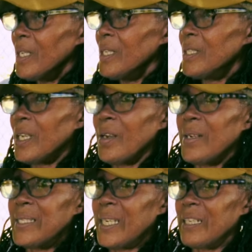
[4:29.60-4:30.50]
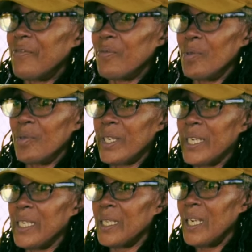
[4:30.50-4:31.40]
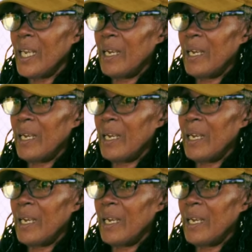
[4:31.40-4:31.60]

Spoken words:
So instead of walking